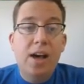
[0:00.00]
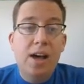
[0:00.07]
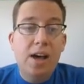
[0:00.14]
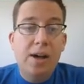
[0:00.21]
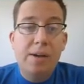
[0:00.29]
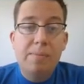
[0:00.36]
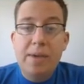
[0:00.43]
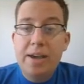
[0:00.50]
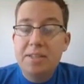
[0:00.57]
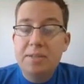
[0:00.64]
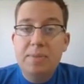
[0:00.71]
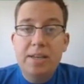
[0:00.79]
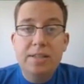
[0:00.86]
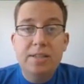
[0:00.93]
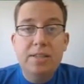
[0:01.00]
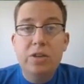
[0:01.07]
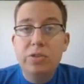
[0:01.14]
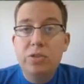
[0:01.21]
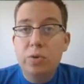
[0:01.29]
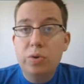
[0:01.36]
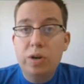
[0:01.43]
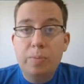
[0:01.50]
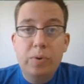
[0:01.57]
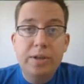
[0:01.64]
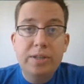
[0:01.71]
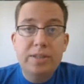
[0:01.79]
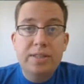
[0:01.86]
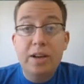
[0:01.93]
max mins, those sort of
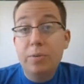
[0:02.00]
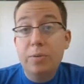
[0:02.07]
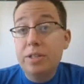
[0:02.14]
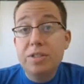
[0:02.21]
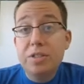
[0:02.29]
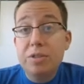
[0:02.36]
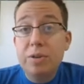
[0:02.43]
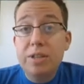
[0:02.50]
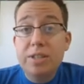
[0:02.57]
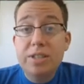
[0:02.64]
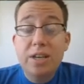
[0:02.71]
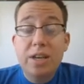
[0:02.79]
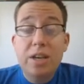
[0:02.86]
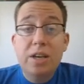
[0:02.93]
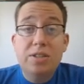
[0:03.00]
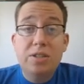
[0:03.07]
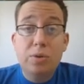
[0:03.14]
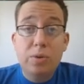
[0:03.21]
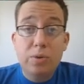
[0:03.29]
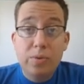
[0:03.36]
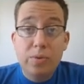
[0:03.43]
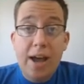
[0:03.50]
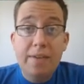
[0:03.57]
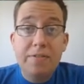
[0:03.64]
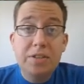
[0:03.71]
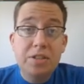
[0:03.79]
points that I want students to graph.